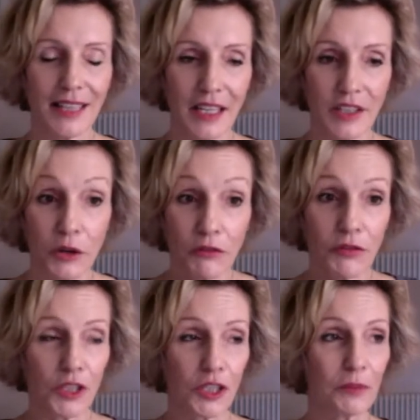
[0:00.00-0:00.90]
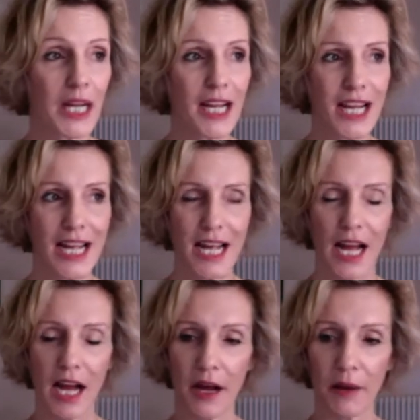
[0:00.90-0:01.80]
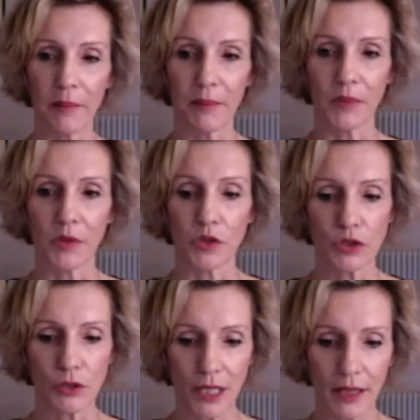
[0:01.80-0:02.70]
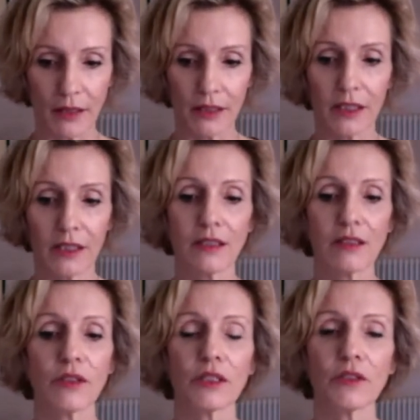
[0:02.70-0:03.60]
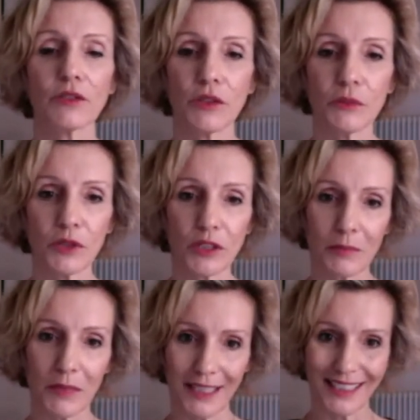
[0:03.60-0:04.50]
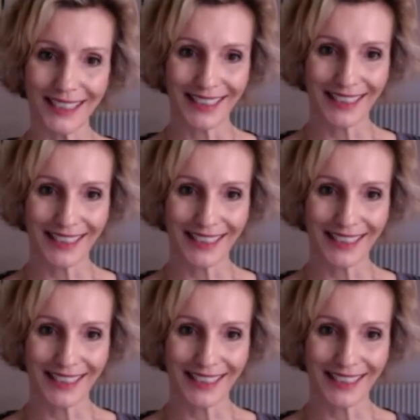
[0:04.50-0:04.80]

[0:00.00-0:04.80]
no form together. And so there's no more split.